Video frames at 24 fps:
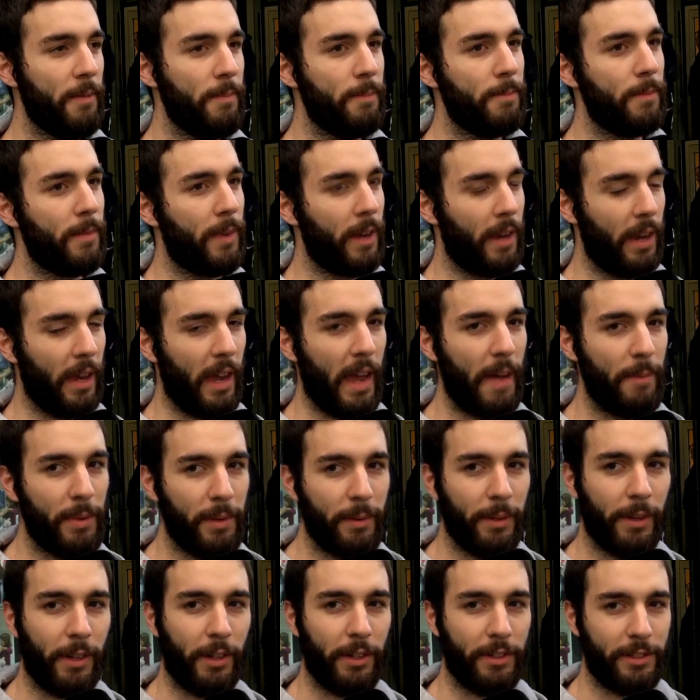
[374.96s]
I'm happy
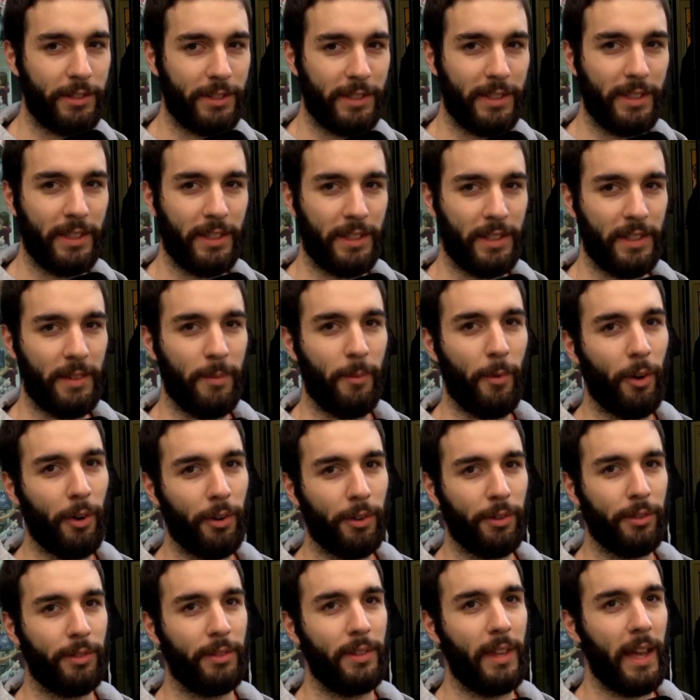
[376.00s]
because this is a
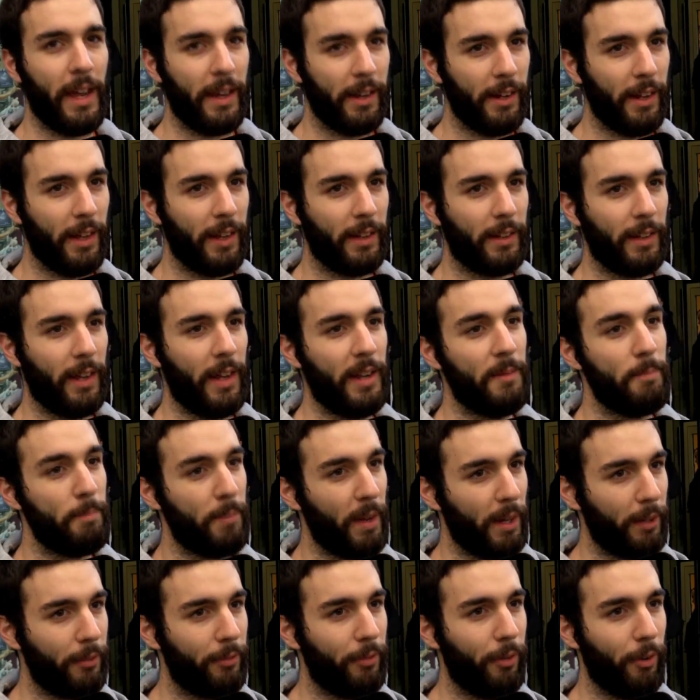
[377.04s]
more direct and
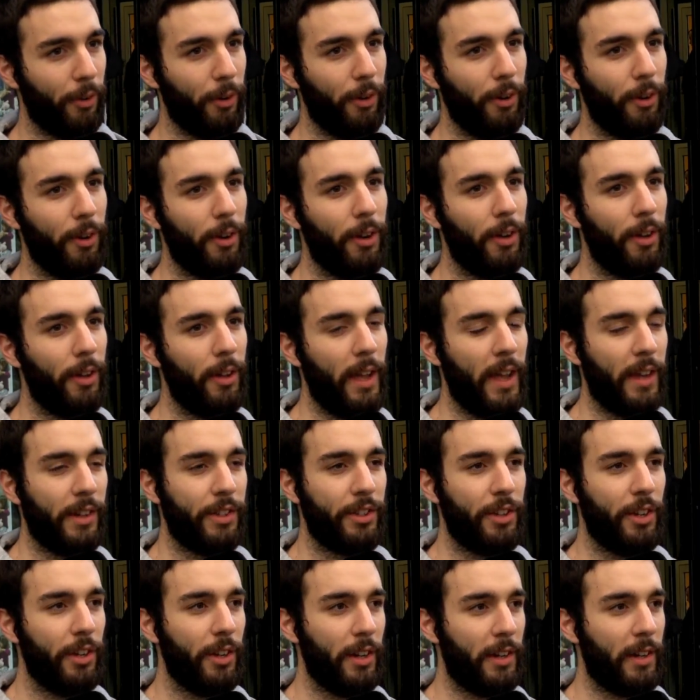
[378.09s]
impactful
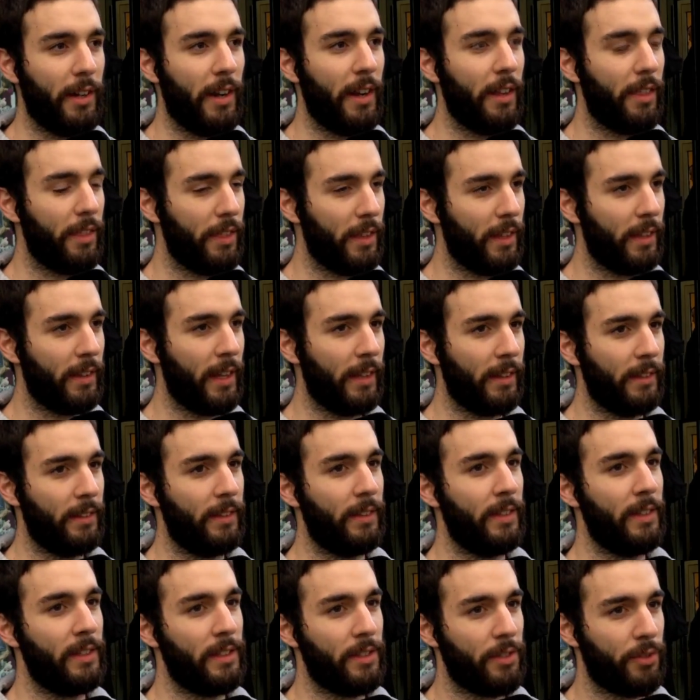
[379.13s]
action, and I think that
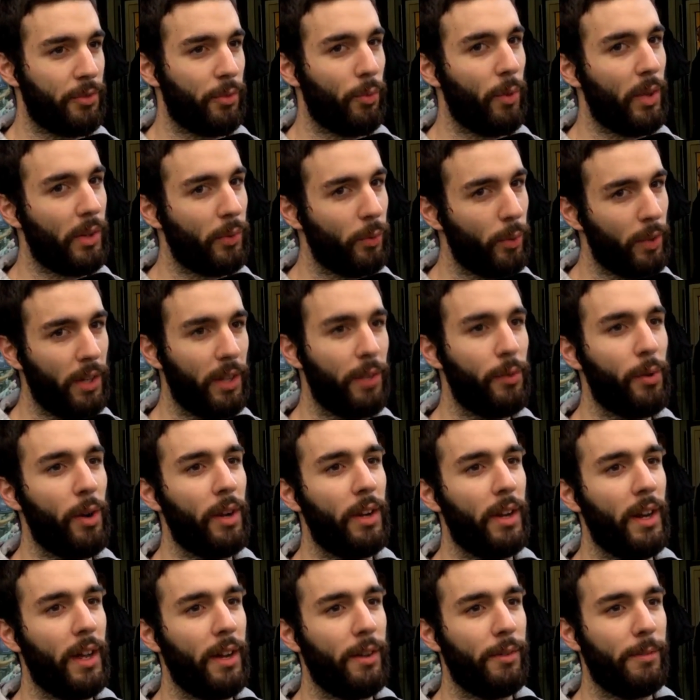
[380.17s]
this is what we need right
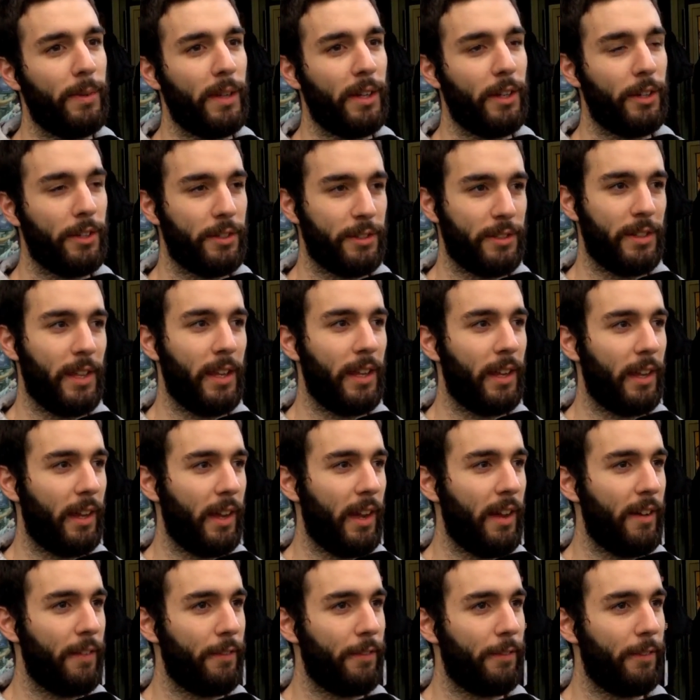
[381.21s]
now because they
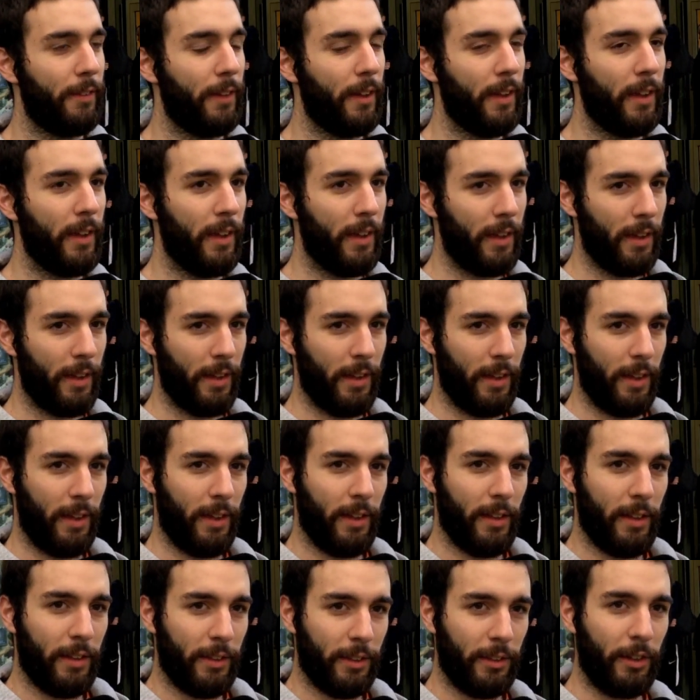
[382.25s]
have
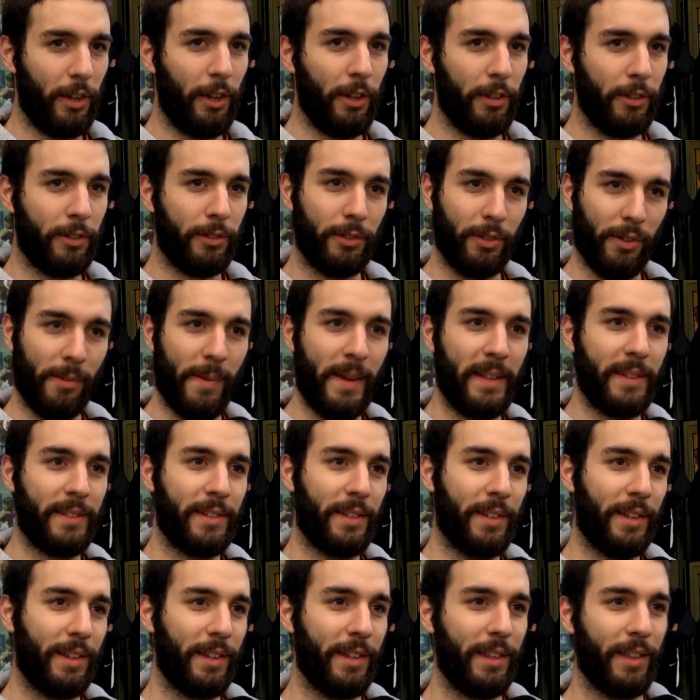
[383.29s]
done too
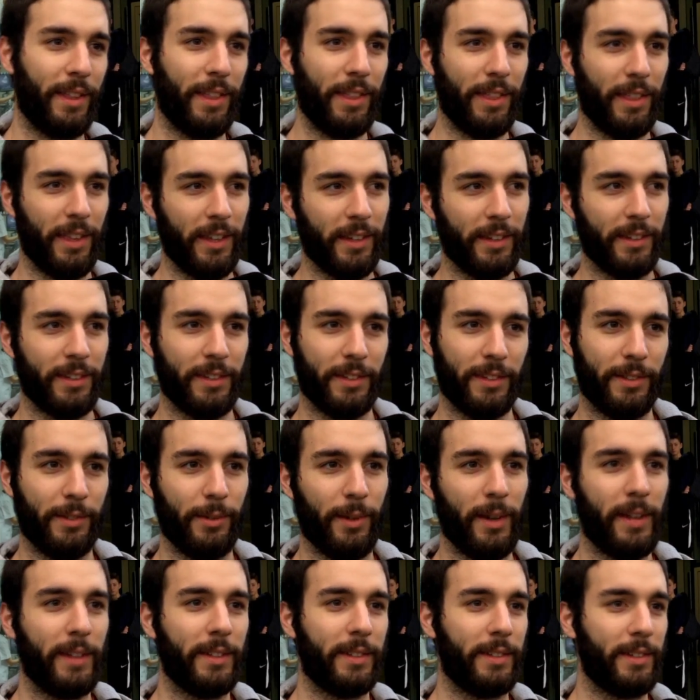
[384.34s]
much things to
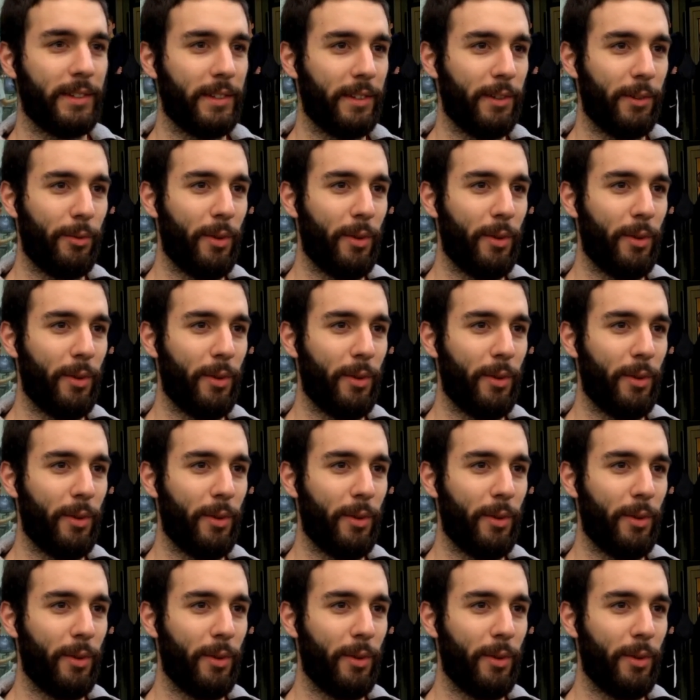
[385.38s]
us